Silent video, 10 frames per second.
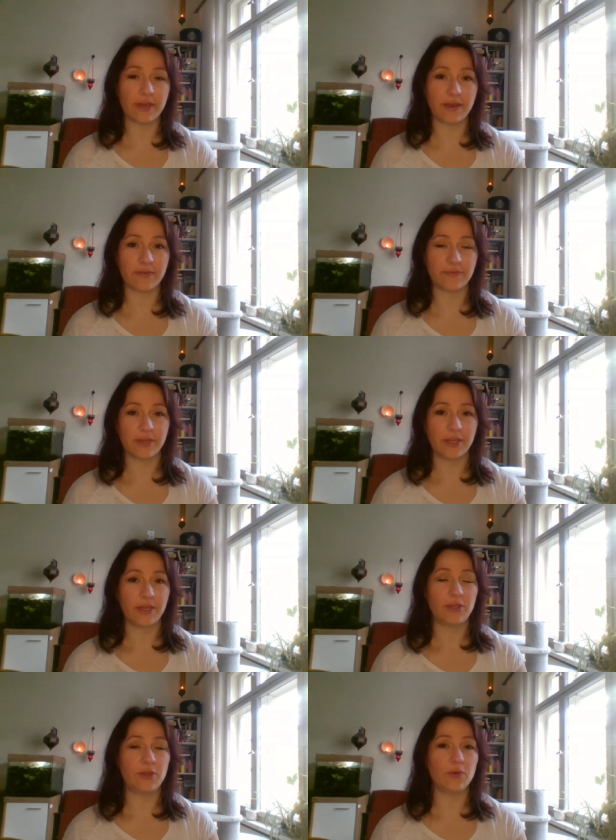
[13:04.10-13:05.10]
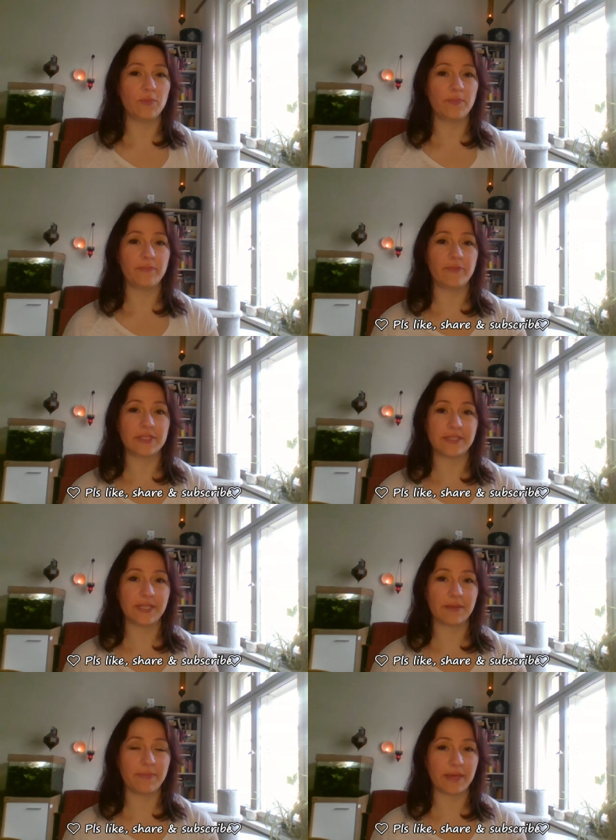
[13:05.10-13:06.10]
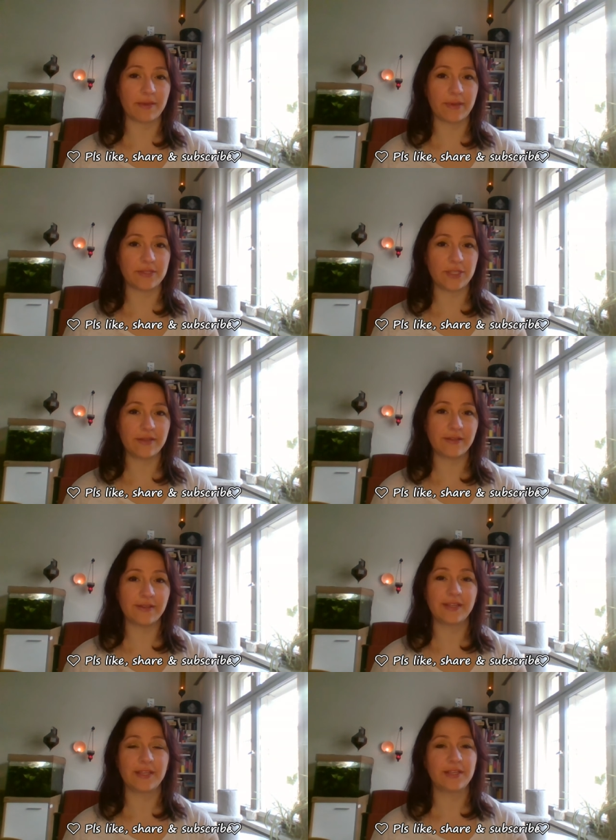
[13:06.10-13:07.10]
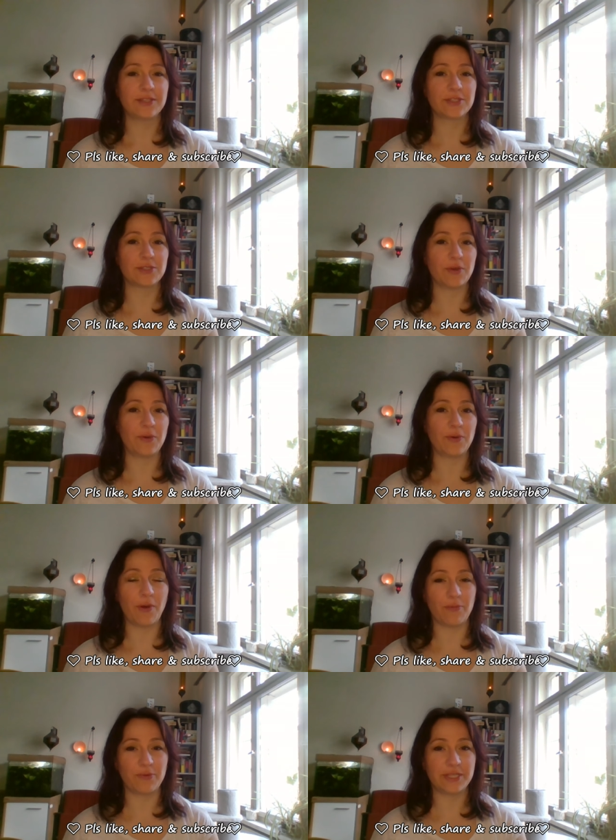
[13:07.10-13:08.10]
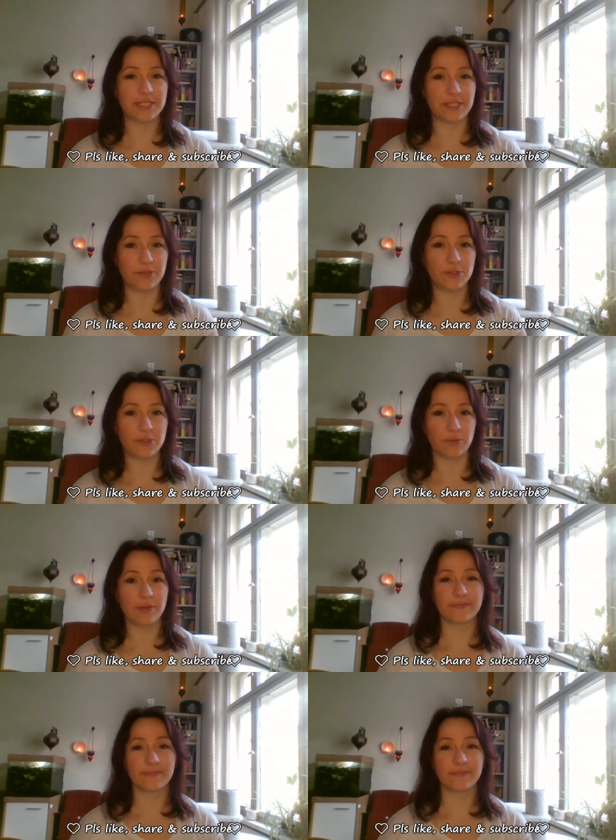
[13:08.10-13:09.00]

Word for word: to have you visiting back my channel. So hopefully see you soon.